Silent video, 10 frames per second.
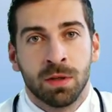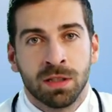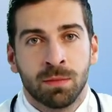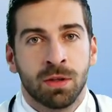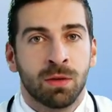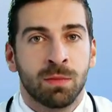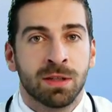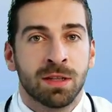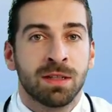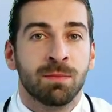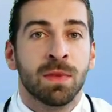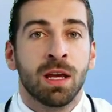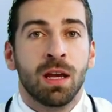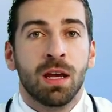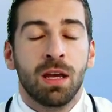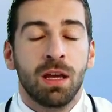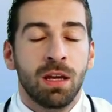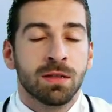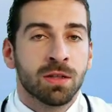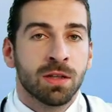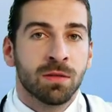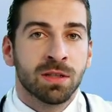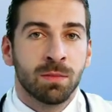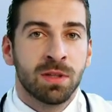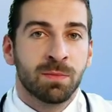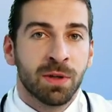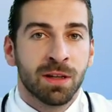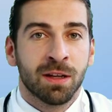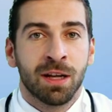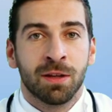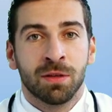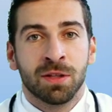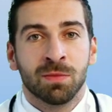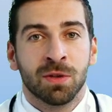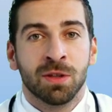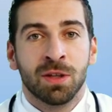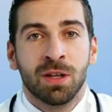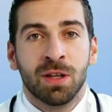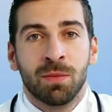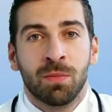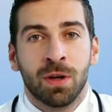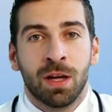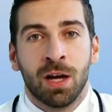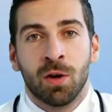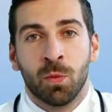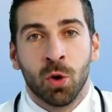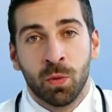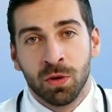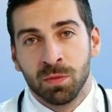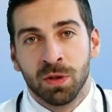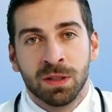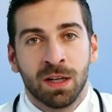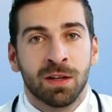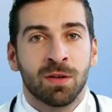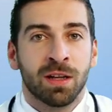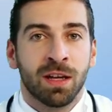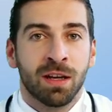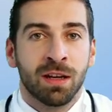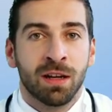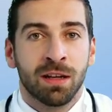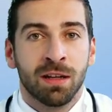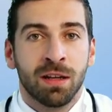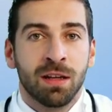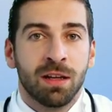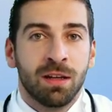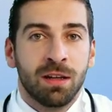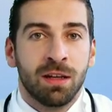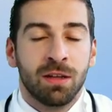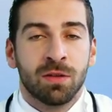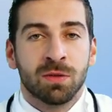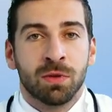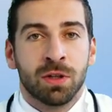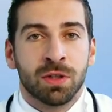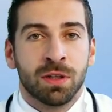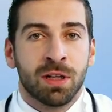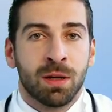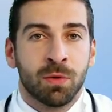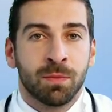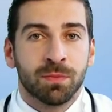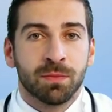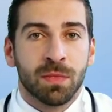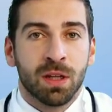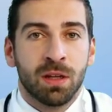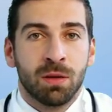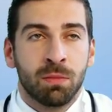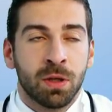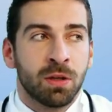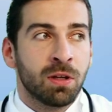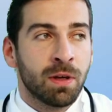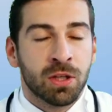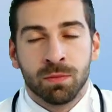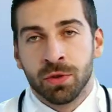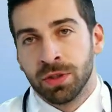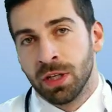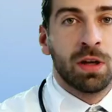quinoa, Brussels sprouts, salmon, and sardines, if you include seafood. Most seniors get less than half the recommended daily choline intake.